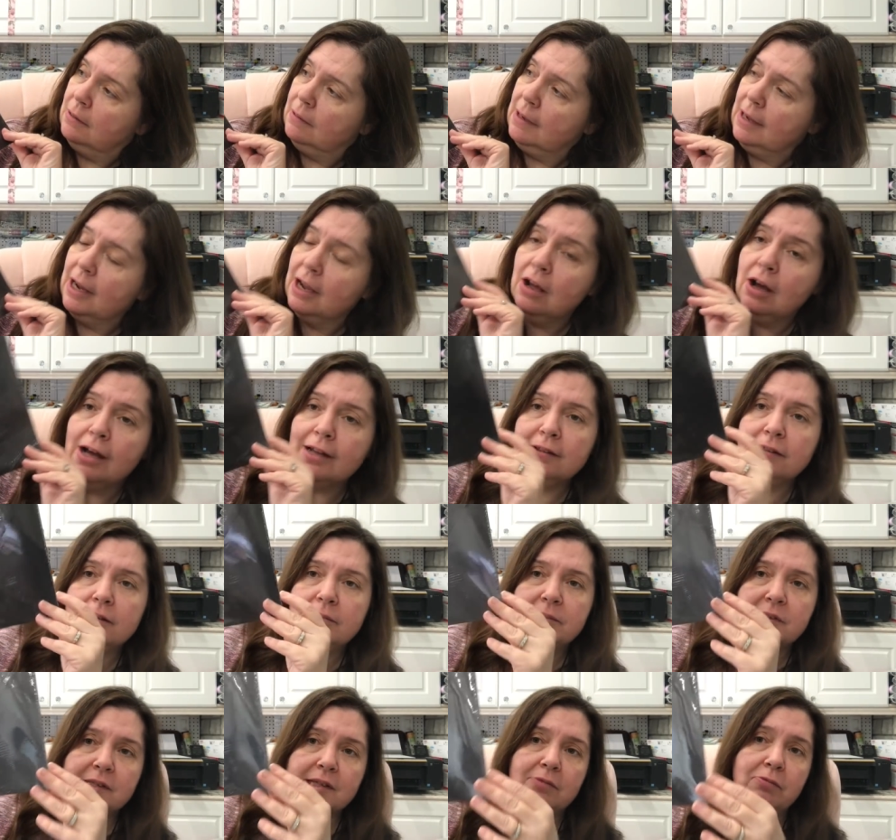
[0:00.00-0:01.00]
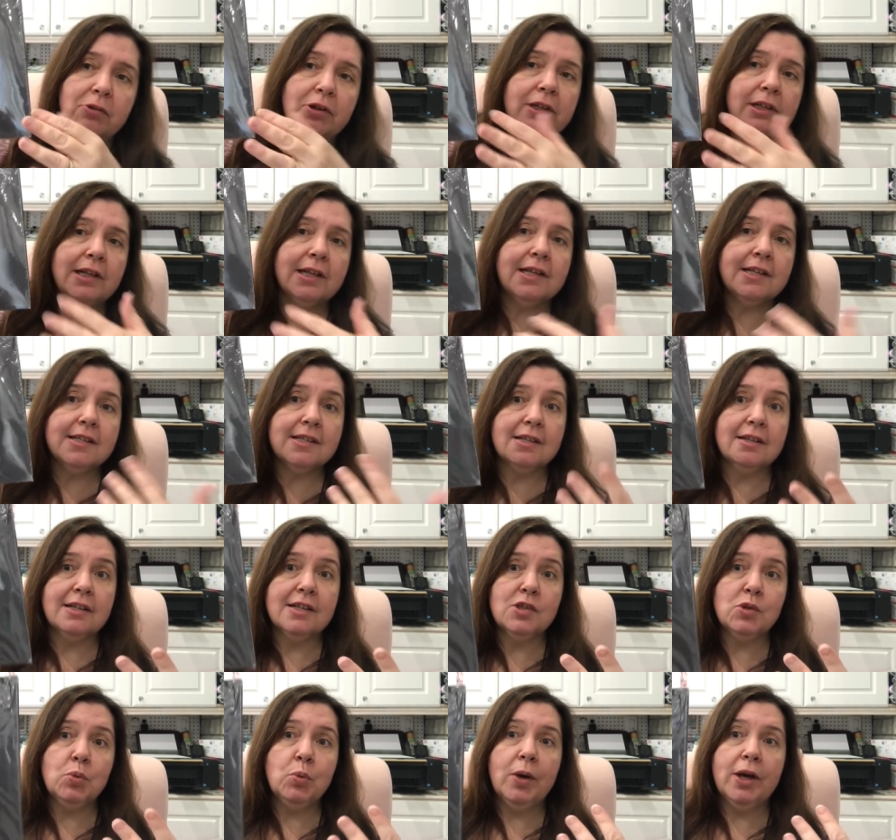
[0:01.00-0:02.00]
I got them because, well, it is a
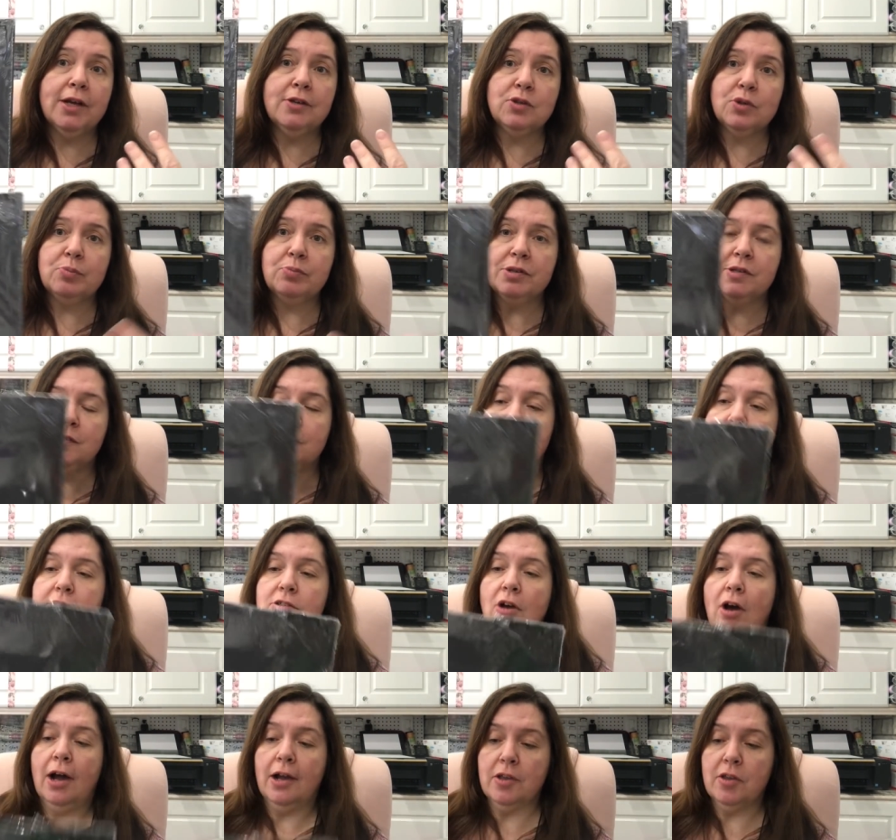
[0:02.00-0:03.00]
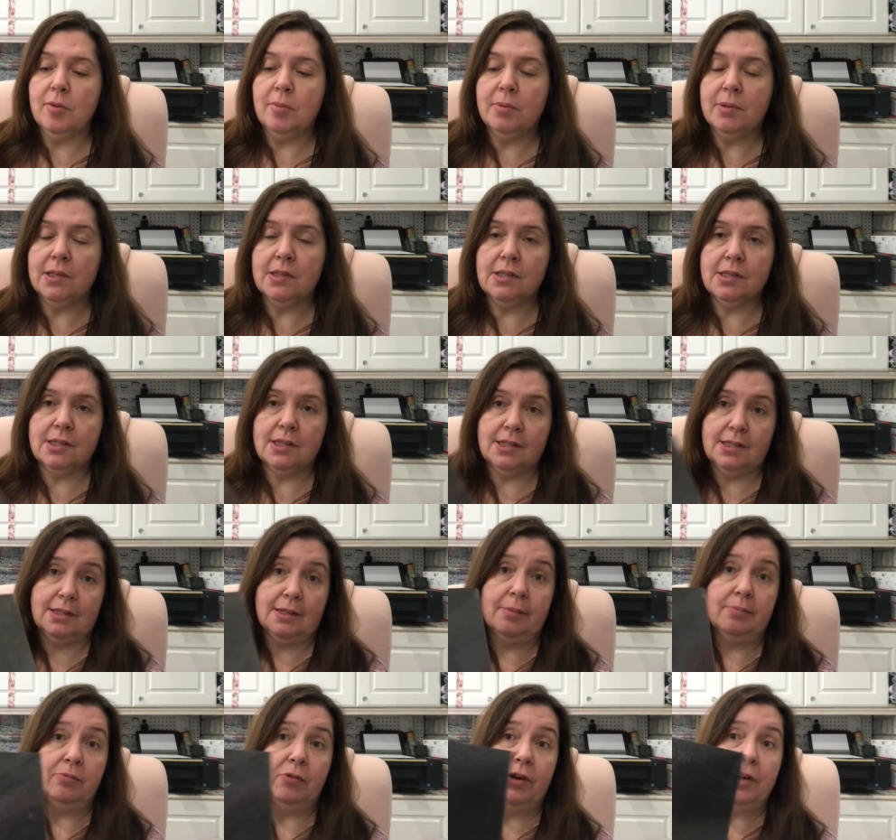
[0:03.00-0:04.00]
nice way to present documents to
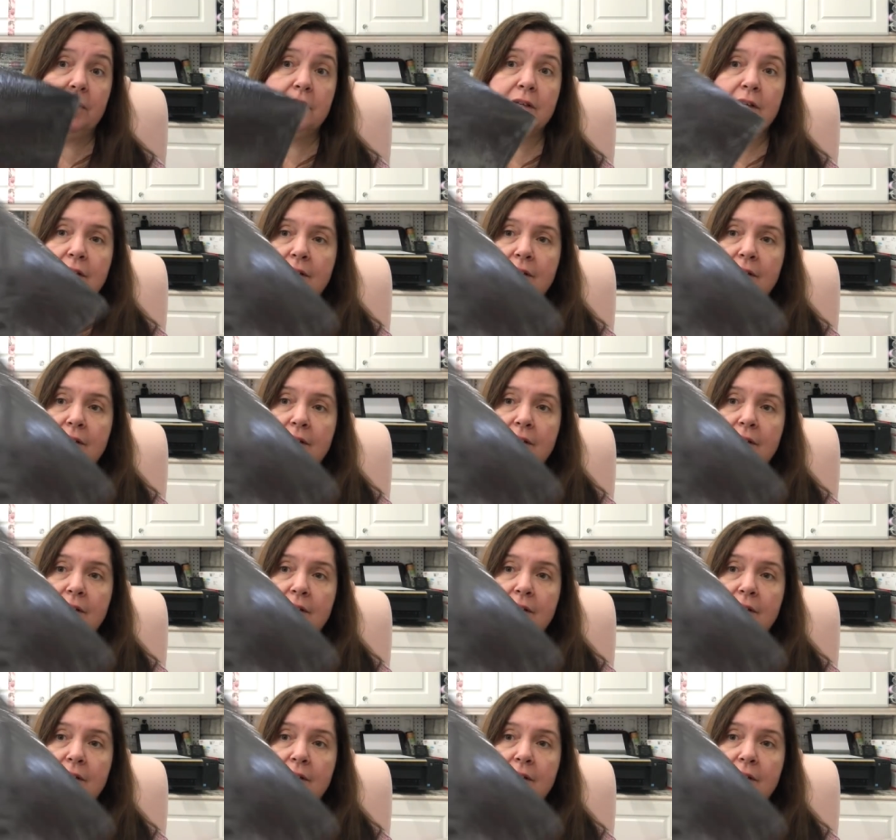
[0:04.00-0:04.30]
someone